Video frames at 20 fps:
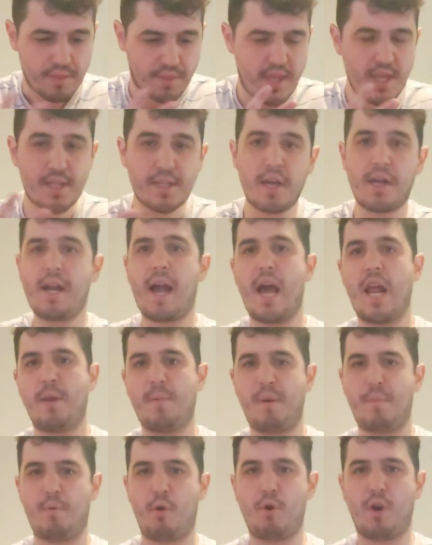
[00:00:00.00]
This could kind
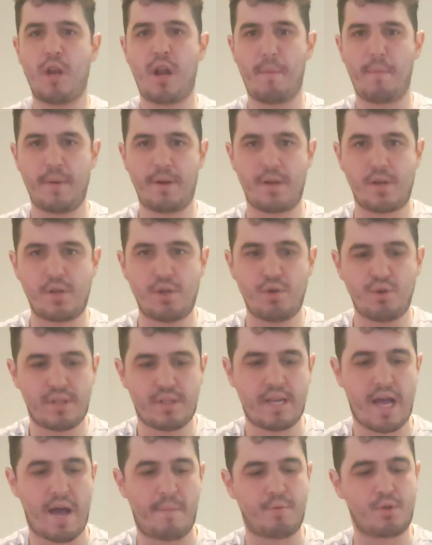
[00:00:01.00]
of be broken up into 2
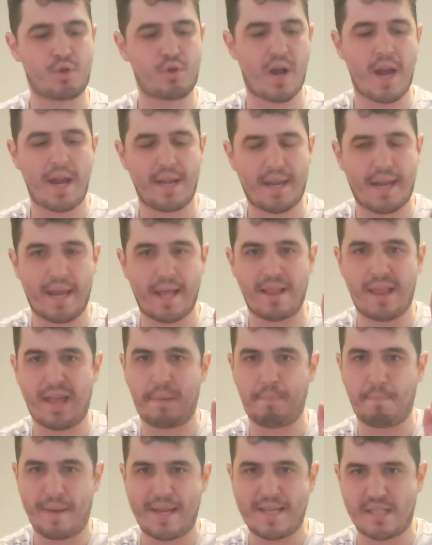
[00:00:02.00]
steps, trying to get
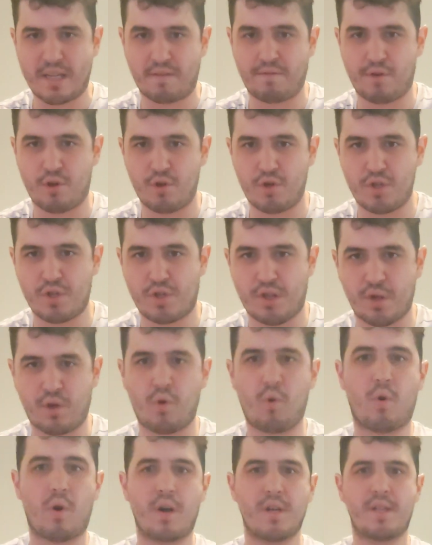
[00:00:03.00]
like basic versions of the
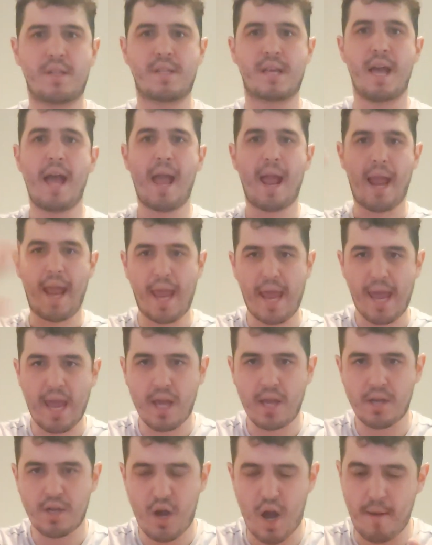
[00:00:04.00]
chords
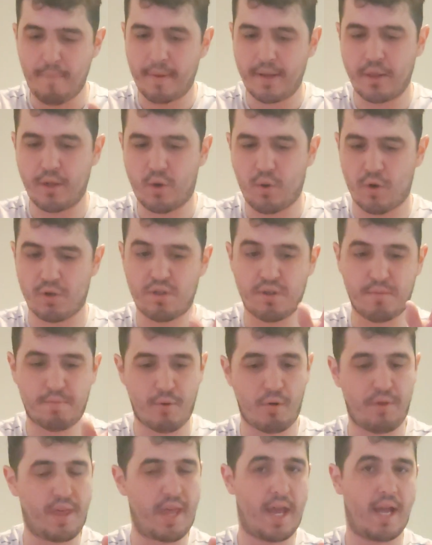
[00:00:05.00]
and comping the chords with
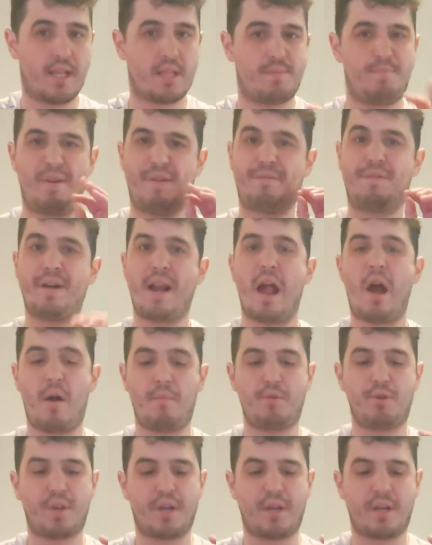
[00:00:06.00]
both hands. But for now,
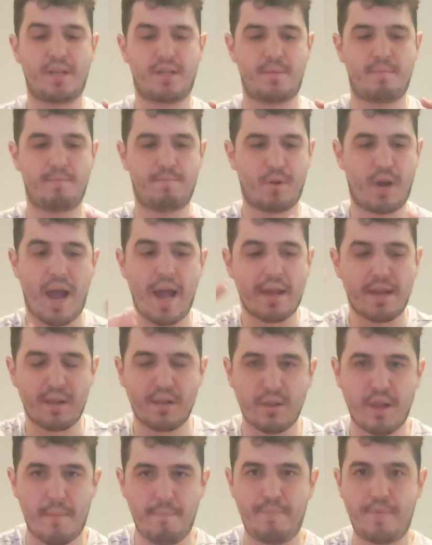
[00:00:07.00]
I'm just going to kind
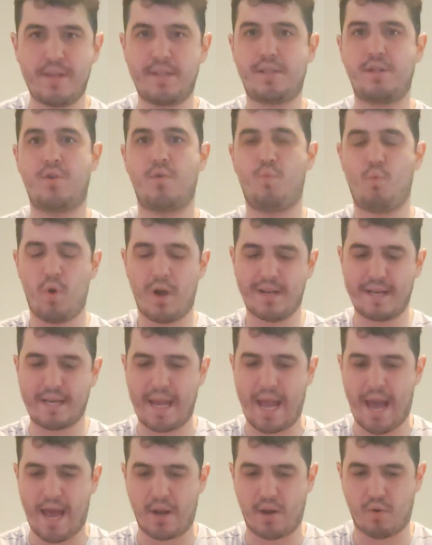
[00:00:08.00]
of lump this into one
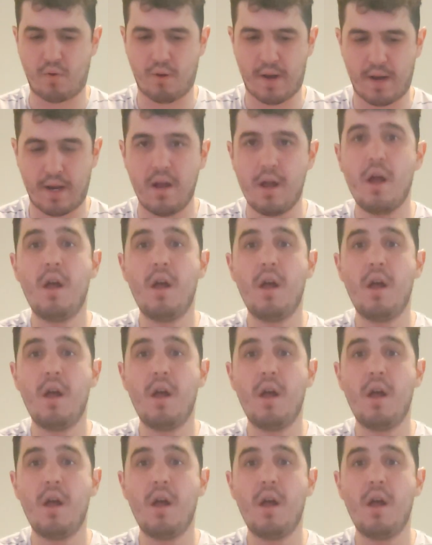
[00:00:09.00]
category.